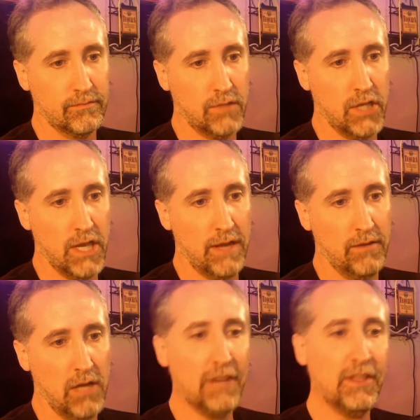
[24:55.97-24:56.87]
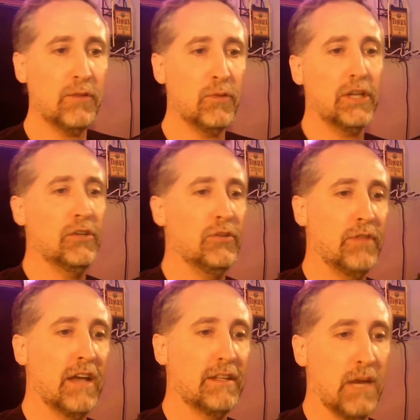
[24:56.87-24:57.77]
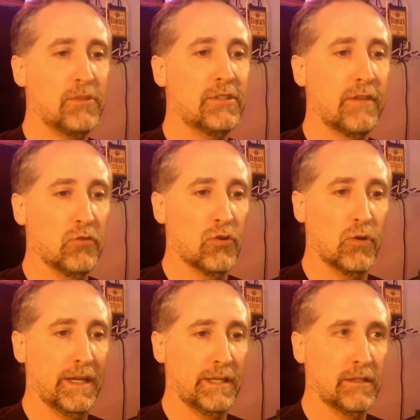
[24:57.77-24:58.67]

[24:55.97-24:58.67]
Yeah. I think we can do that type of stuff real quick.